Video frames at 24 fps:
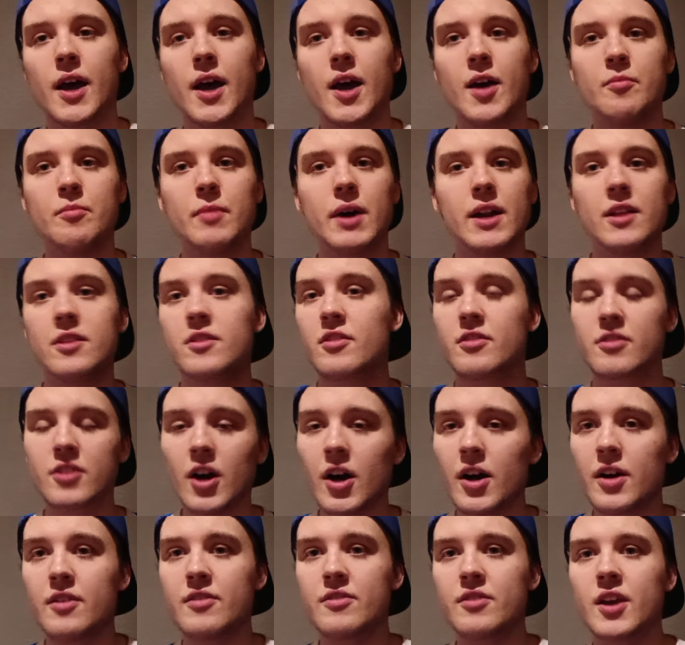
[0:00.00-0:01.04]
And at the
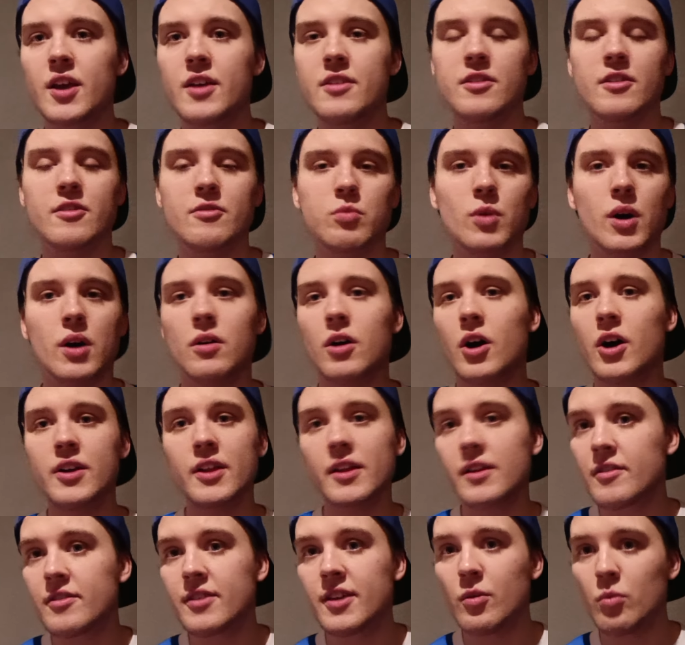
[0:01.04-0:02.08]
start of the season as well, I
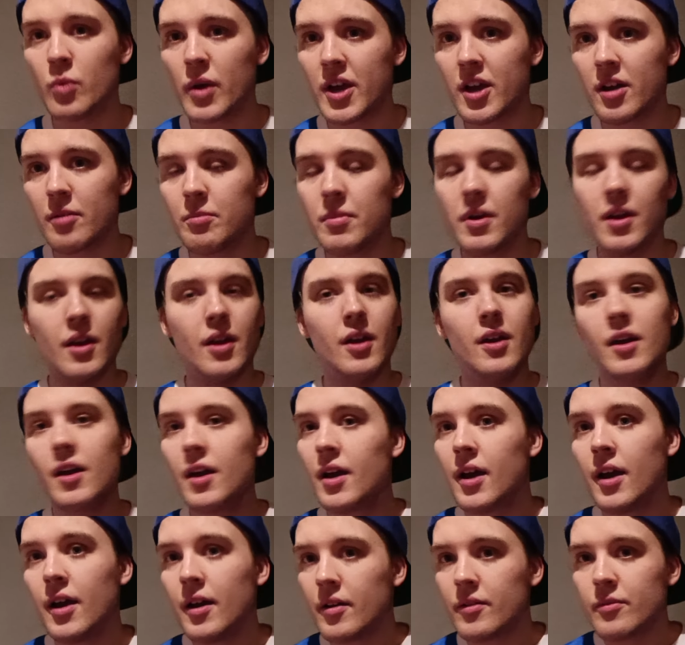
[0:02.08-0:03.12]
didn't see Wycombe
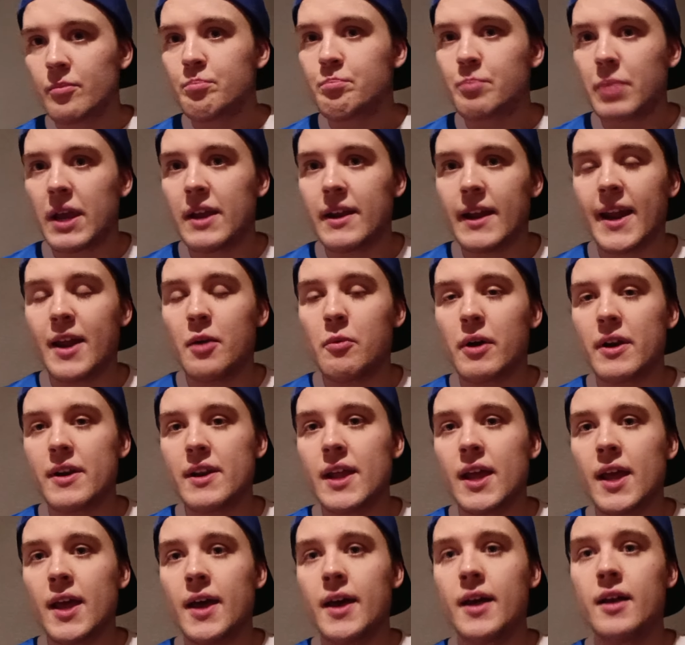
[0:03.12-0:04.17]
being anywhere
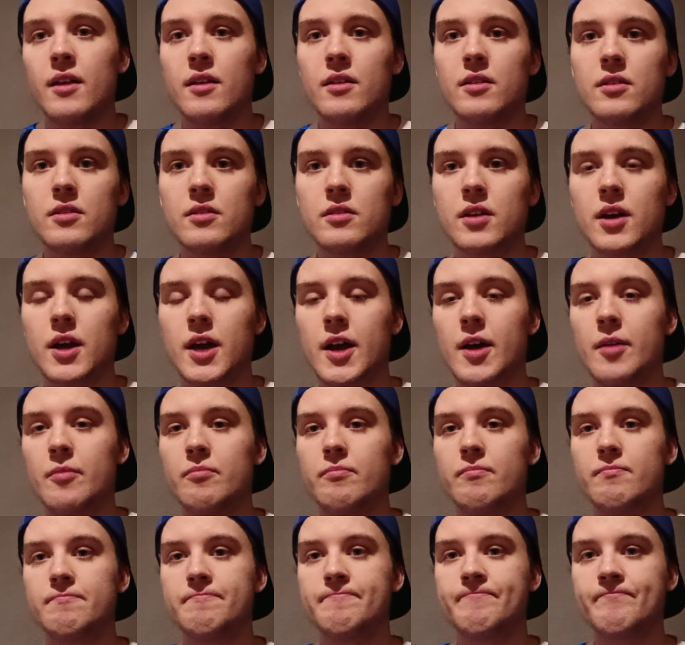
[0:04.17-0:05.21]
near
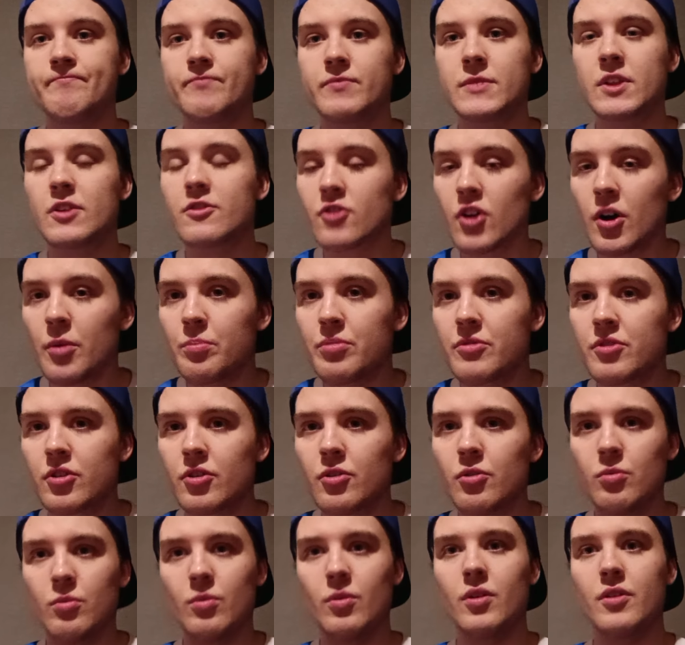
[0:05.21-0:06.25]
the top
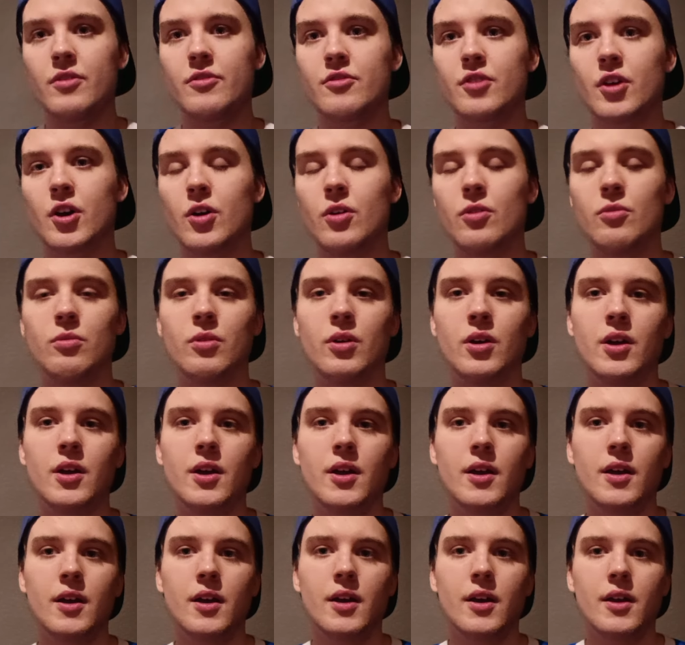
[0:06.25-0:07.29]
two. So,
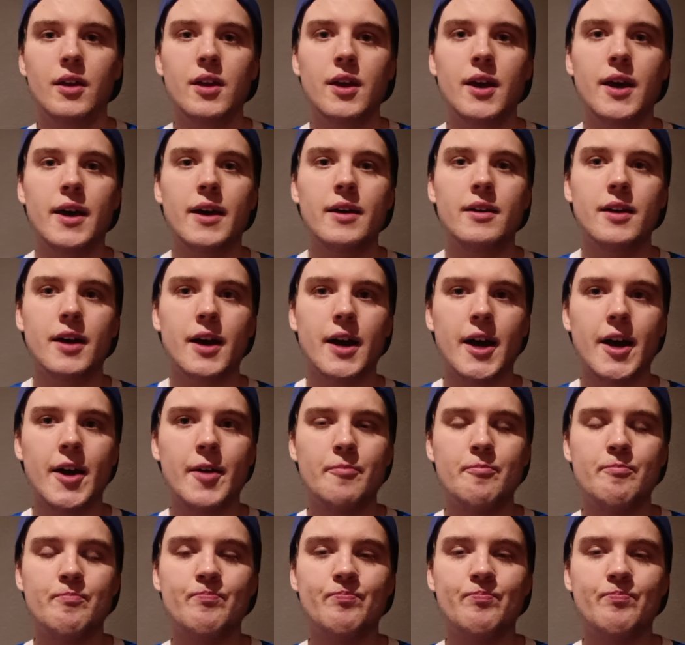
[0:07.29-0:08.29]
yeah. I